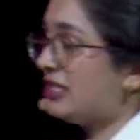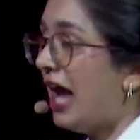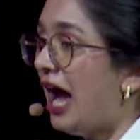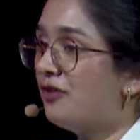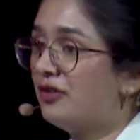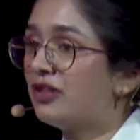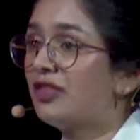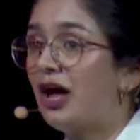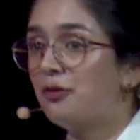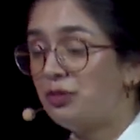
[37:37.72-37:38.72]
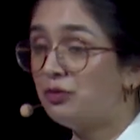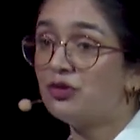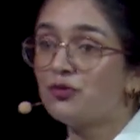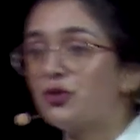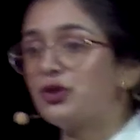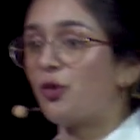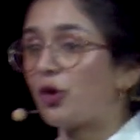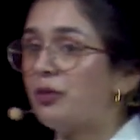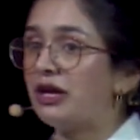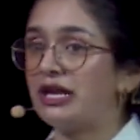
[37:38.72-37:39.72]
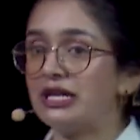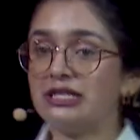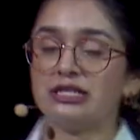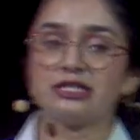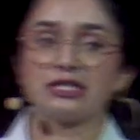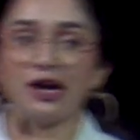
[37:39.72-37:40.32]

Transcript: having that be refueled in orbit is